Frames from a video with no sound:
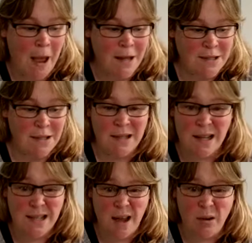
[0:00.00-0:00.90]
Actually,
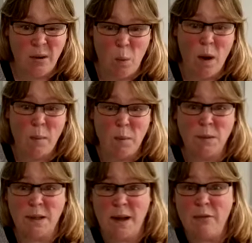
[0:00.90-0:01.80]
they sat on a
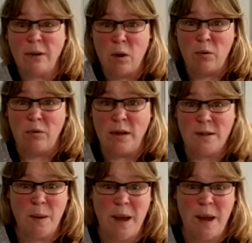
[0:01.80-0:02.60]
whiteboard in every office.